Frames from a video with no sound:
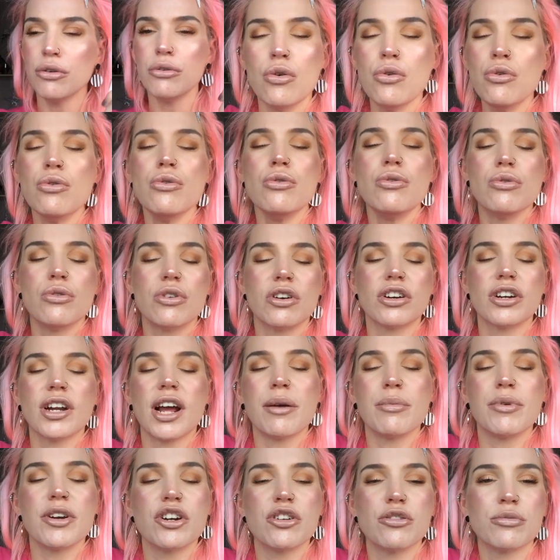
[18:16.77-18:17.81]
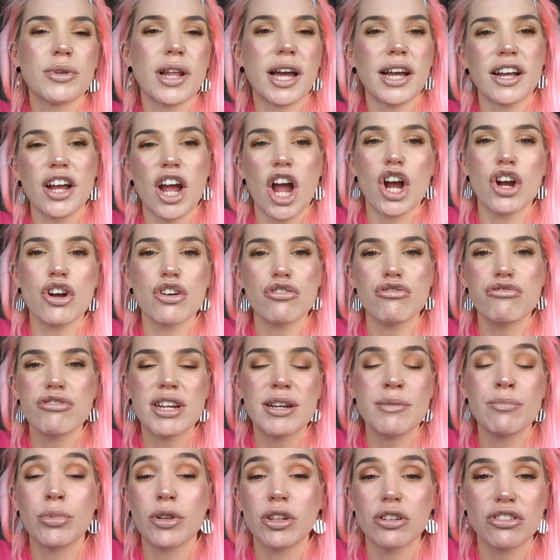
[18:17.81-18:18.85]
ooh, could I become, like, a
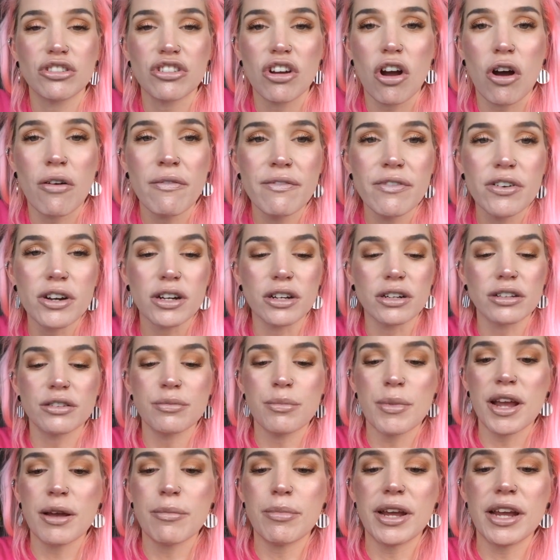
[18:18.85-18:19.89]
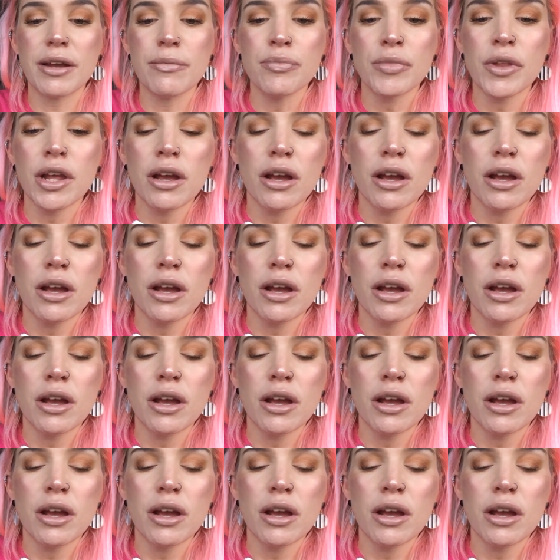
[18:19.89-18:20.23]
cream blush convert, maybe?